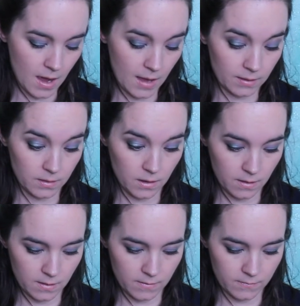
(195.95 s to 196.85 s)
I
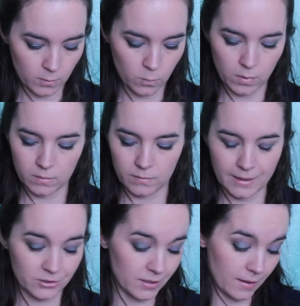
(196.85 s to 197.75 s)
love
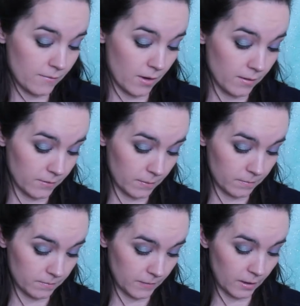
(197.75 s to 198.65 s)
all of
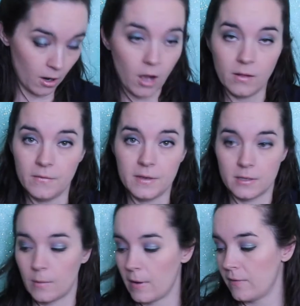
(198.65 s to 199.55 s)
them. Like all of
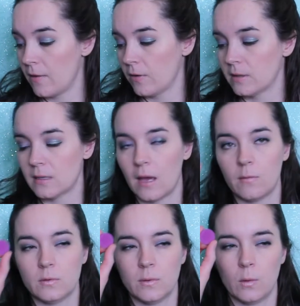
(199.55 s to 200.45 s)
these are my favorites. I
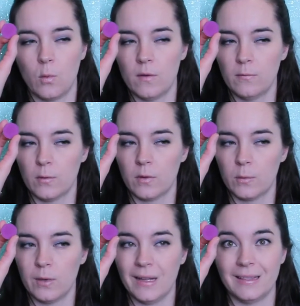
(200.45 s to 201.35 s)
was wearing
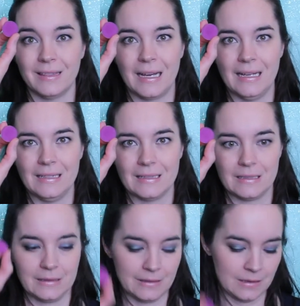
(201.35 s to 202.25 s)
143 a lot.